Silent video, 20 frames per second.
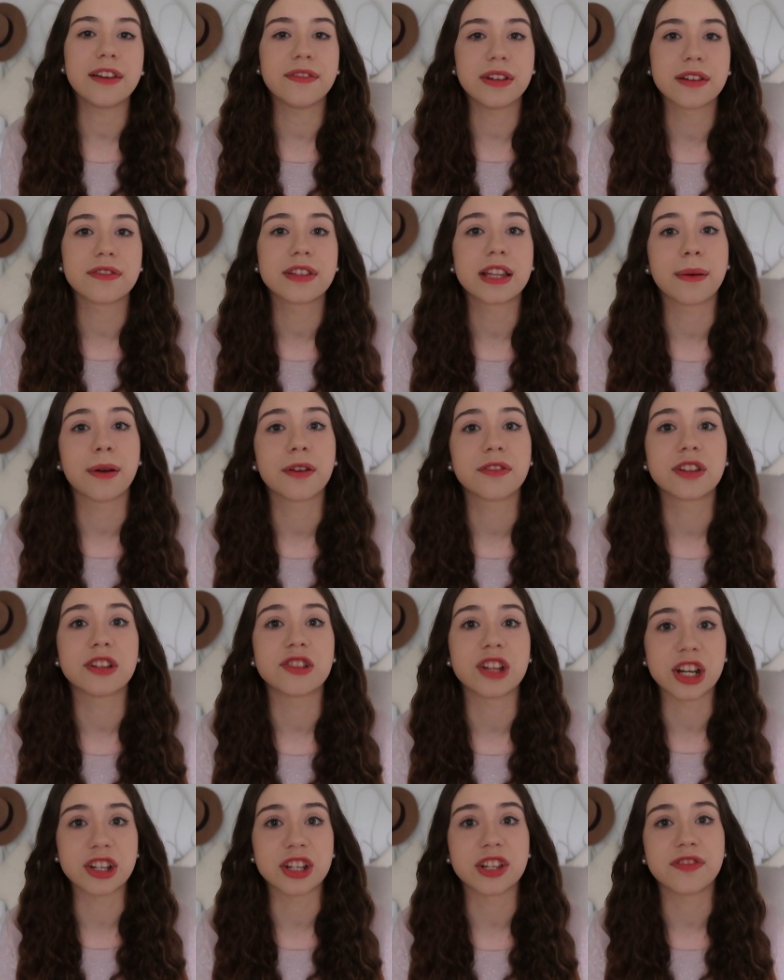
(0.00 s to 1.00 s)
even if some of the
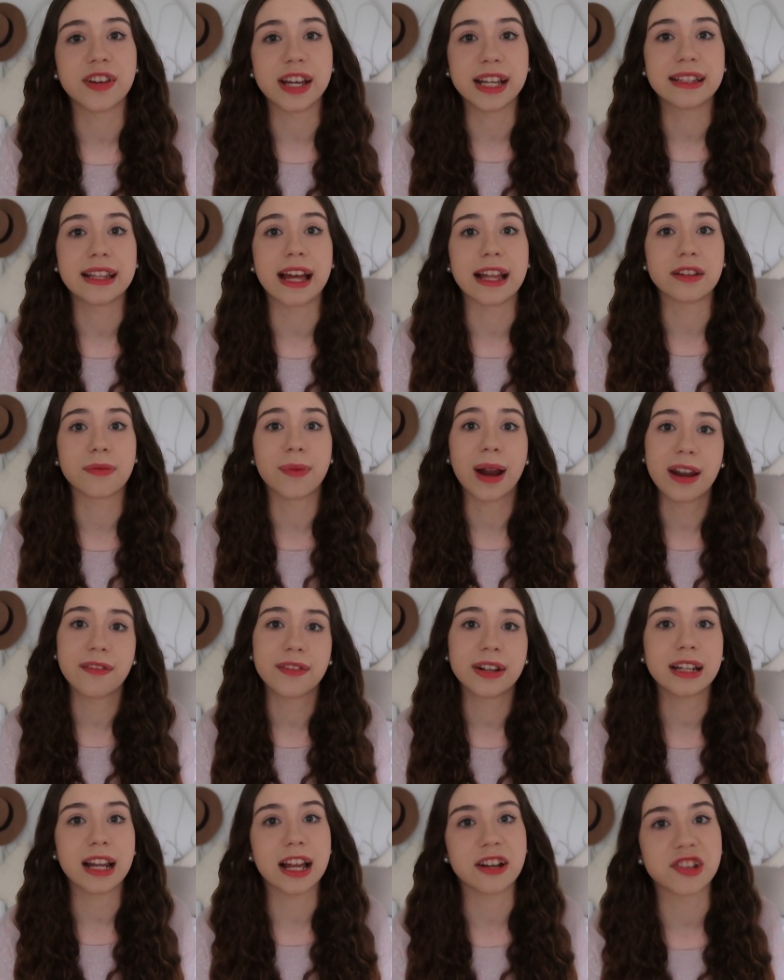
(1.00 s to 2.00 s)
judges think that the
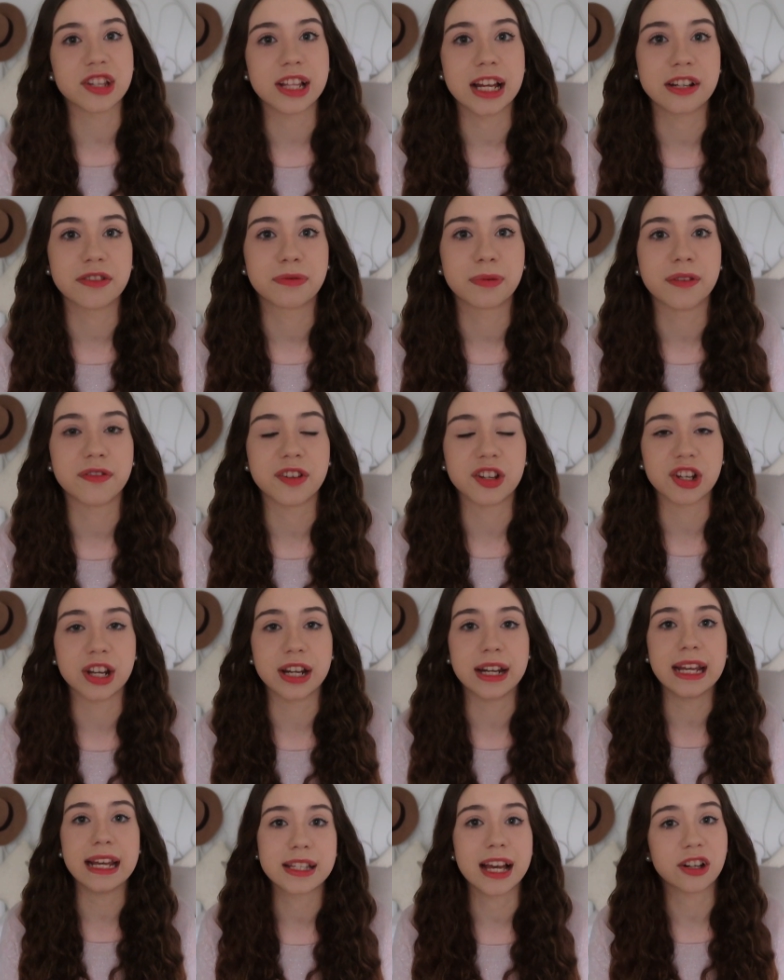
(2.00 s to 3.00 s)
relevant legislative
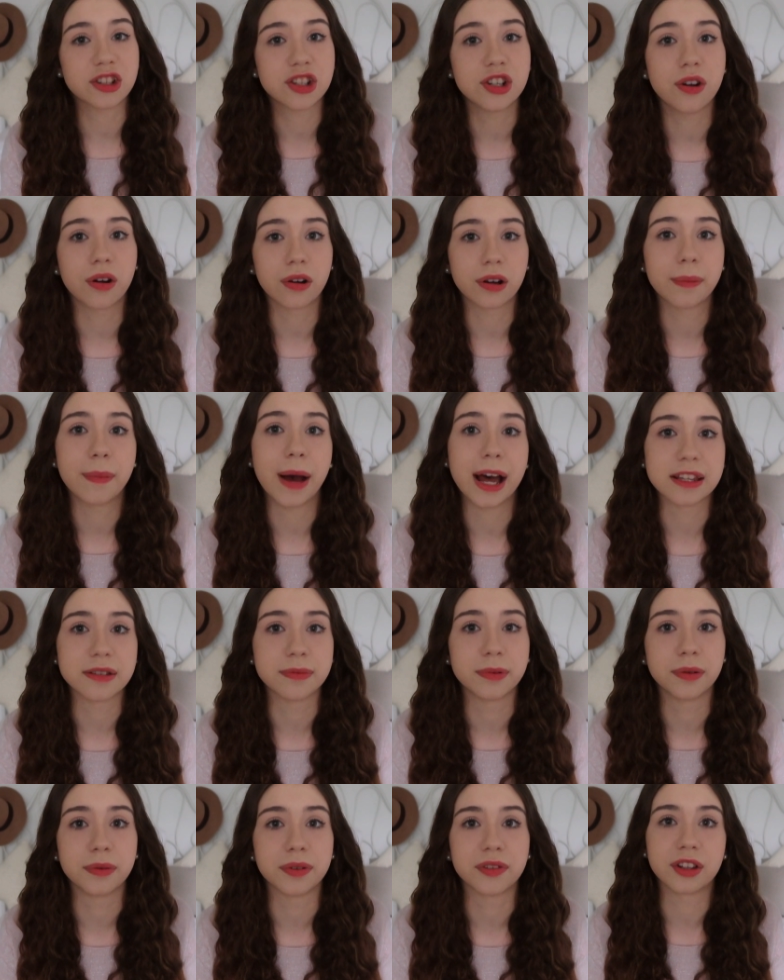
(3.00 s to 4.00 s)
provision is actually not
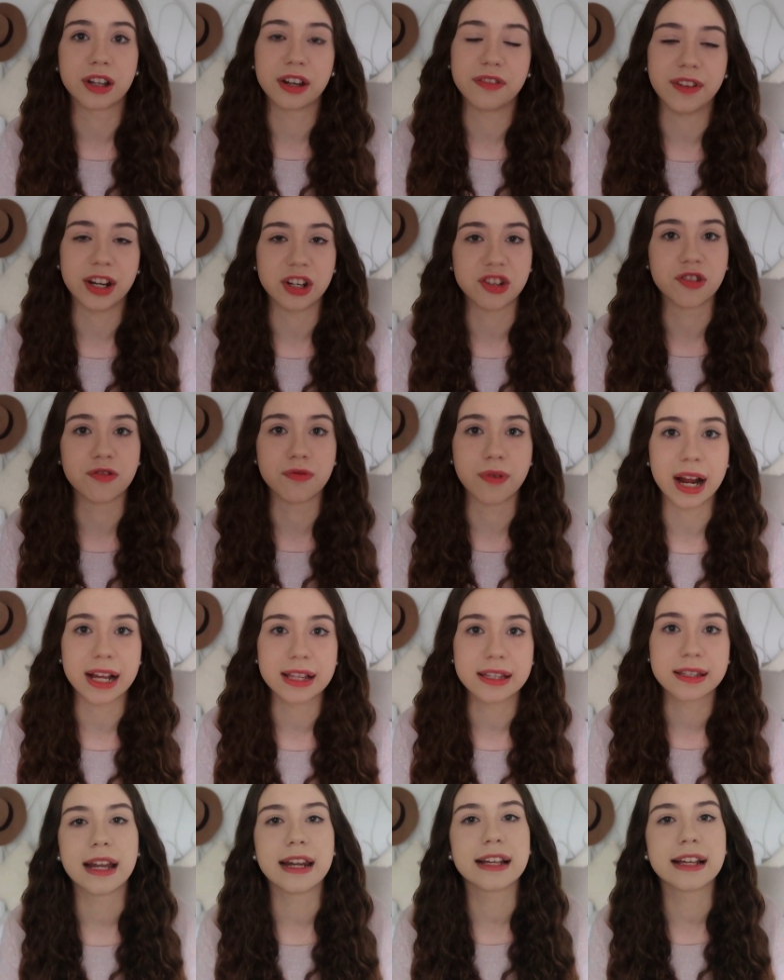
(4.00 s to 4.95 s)
compatible with the Convention rights.